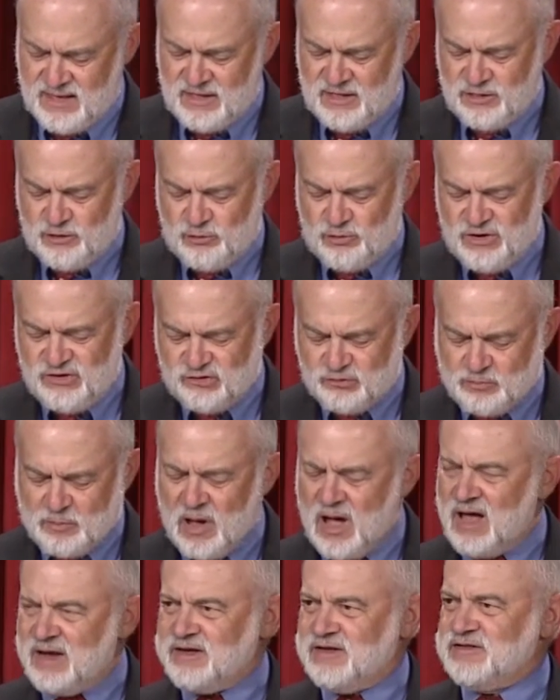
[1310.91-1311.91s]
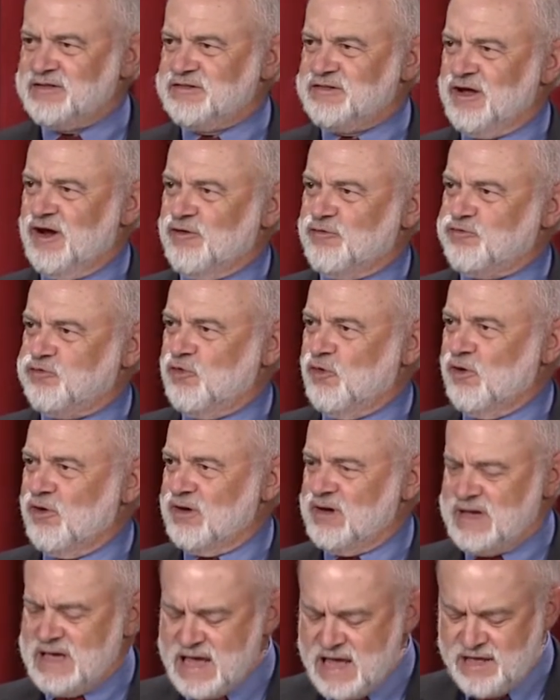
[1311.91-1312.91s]
The respondent,
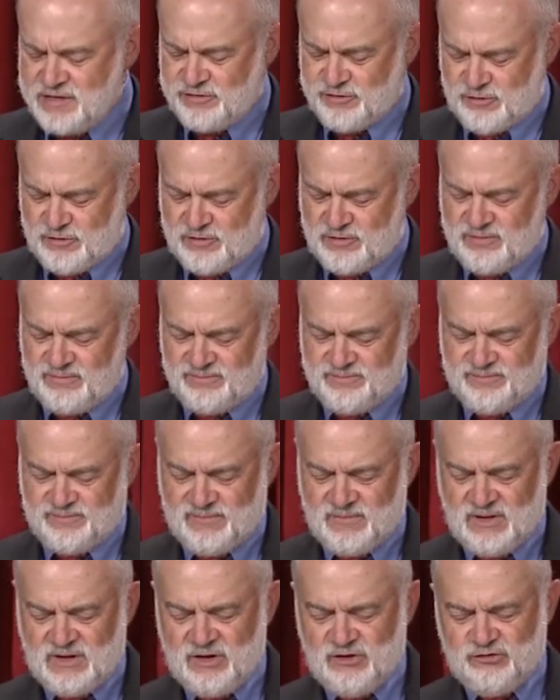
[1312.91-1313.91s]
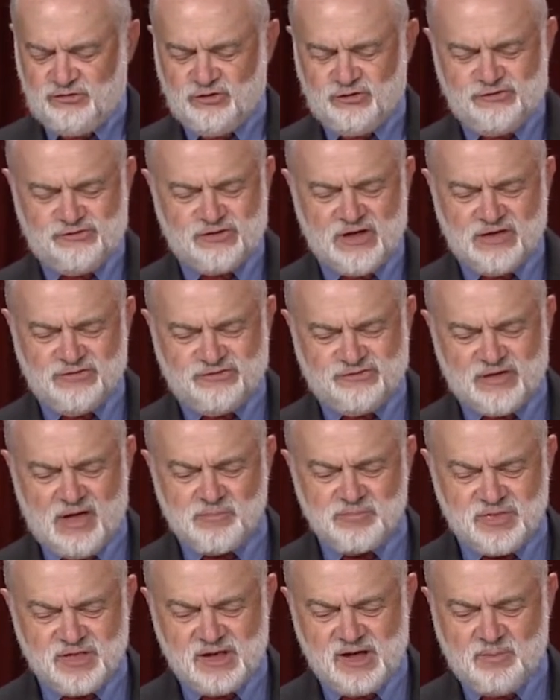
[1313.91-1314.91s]
therefore, either should say
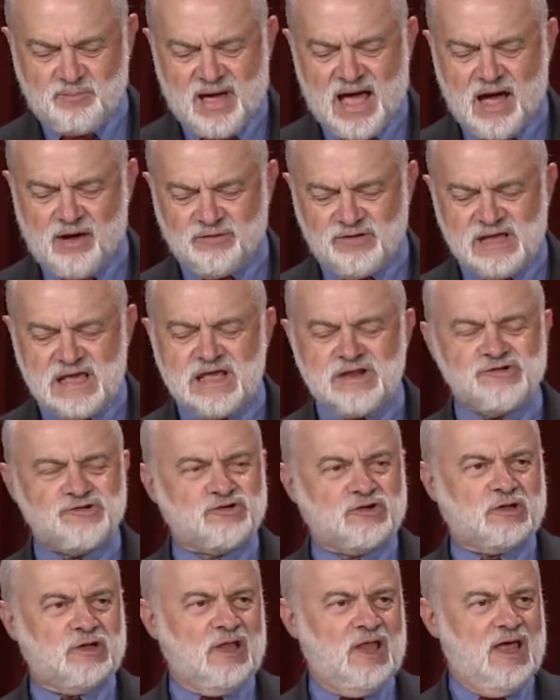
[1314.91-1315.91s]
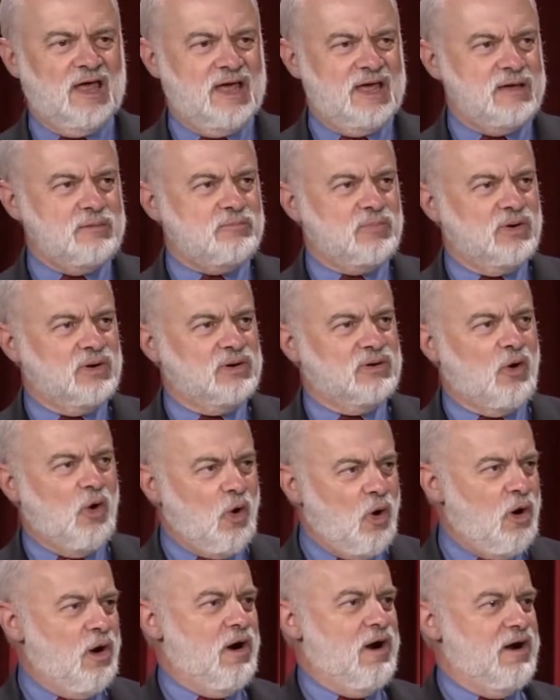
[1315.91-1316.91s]
something about each claim
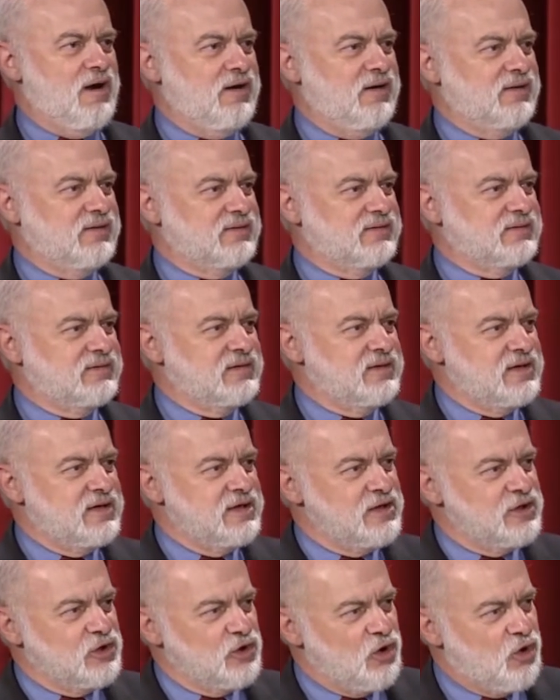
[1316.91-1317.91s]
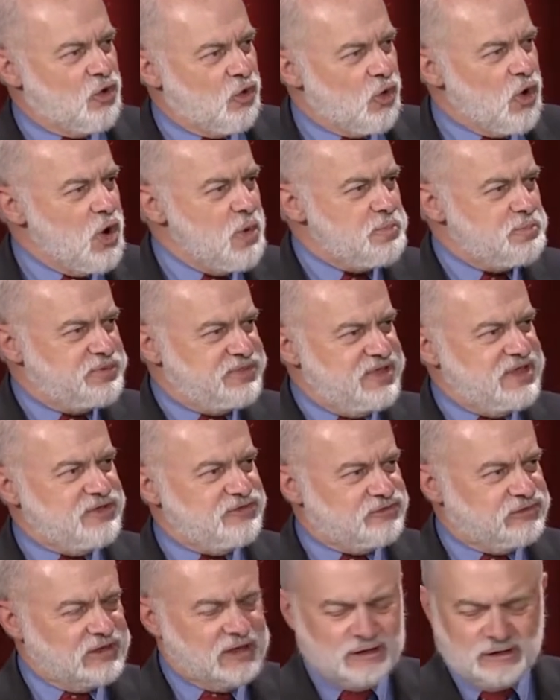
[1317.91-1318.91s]
or group
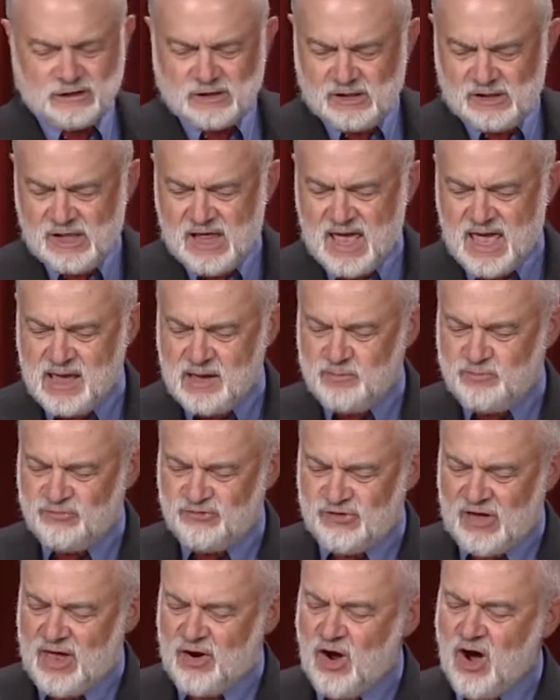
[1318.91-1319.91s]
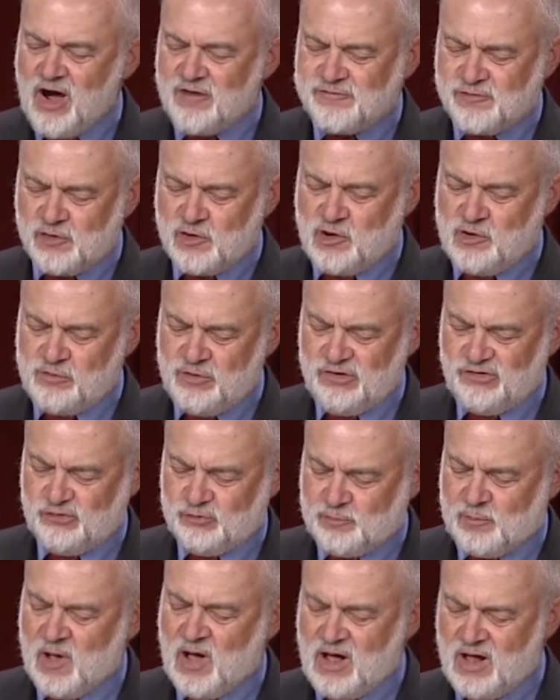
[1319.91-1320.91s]
these little claims and offer a
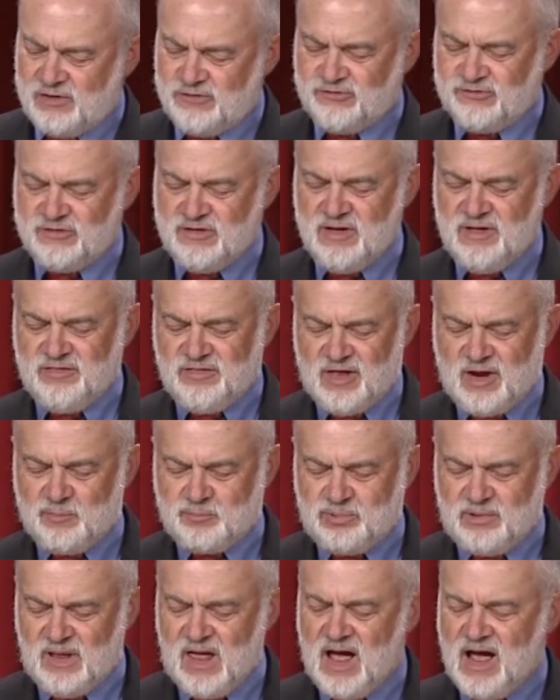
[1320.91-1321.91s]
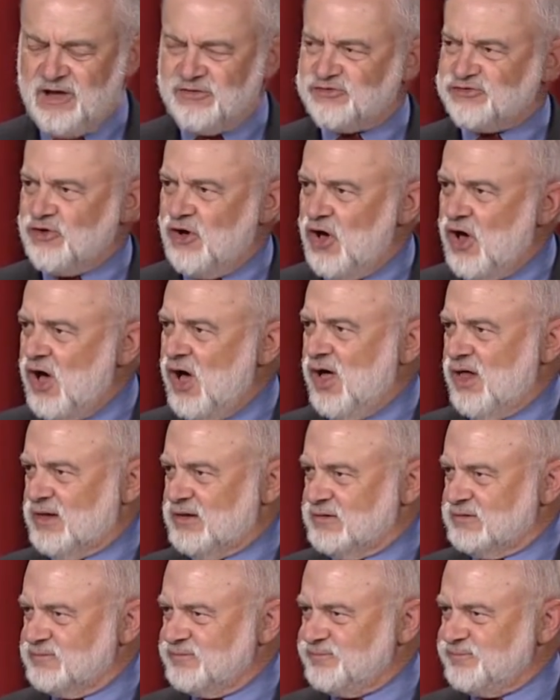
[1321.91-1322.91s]
response that applies to
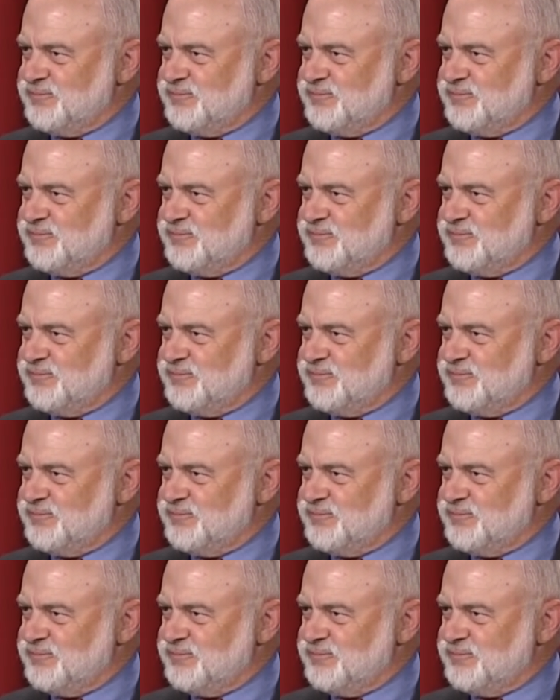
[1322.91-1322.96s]
all.